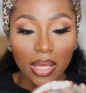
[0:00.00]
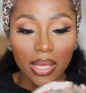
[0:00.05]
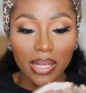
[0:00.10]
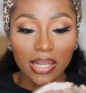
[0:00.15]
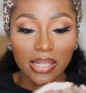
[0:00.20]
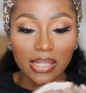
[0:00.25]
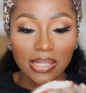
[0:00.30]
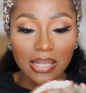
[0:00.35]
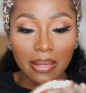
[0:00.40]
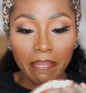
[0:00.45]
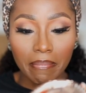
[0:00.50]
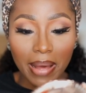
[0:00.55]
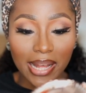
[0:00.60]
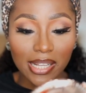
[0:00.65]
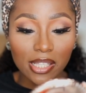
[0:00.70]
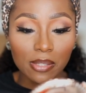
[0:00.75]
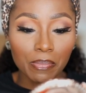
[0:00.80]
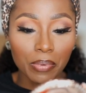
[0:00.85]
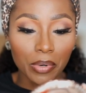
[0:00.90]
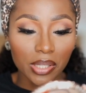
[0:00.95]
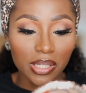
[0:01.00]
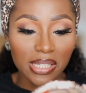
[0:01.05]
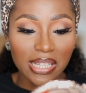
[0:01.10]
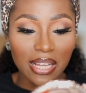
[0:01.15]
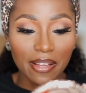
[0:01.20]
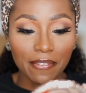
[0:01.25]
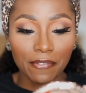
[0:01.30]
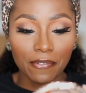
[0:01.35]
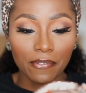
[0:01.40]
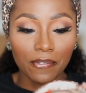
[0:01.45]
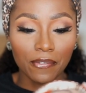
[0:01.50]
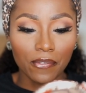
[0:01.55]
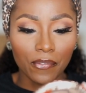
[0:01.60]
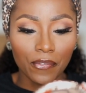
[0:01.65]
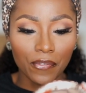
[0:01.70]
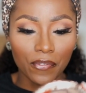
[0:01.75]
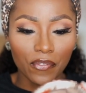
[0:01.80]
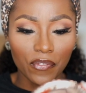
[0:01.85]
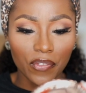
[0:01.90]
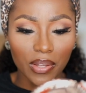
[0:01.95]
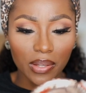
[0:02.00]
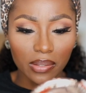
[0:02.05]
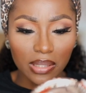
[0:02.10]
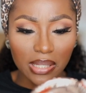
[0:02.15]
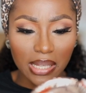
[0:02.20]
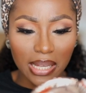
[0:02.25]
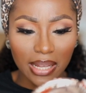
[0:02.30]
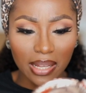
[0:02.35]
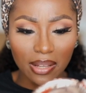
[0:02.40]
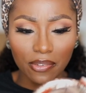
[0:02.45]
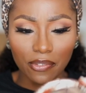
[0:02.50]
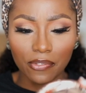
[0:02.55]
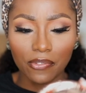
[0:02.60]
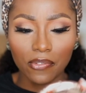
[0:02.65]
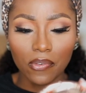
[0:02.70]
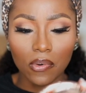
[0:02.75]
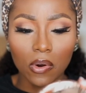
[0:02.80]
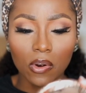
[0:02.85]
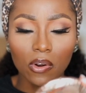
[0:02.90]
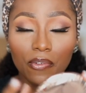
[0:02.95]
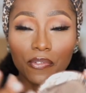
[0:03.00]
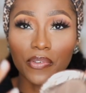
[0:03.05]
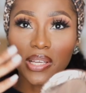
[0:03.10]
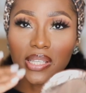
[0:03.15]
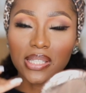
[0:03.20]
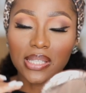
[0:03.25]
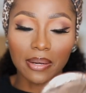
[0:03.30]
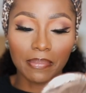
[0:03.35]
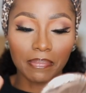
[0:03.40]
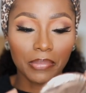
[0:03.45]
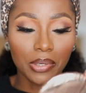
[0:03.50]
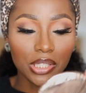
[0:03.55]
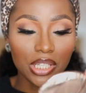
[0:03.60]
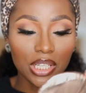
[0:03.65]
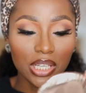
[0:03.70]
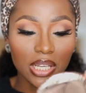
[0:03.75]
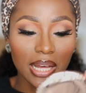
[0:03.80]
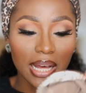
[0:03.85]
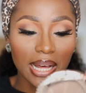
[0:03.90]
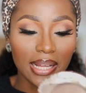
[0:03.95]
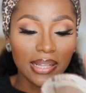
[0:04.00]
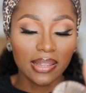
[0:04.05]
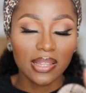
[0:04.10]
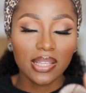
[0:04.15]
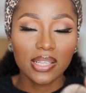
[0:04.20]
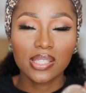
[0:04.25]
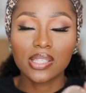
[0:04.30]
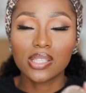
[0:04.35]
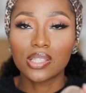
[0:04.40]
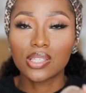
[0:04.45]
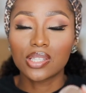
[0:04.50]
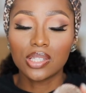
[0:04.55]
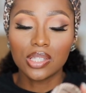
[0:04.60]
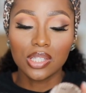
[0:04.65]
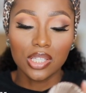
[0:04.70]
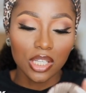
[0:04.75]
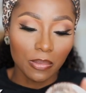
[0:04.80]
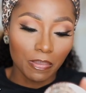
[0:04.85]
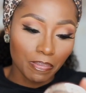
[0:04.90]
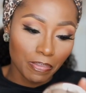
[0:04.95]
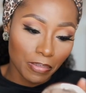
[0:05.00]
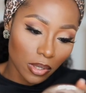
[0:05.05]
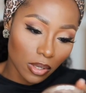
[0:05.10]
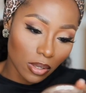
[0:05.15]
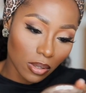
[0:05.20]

It's a matte bronzer filter for face and body, and this is deep,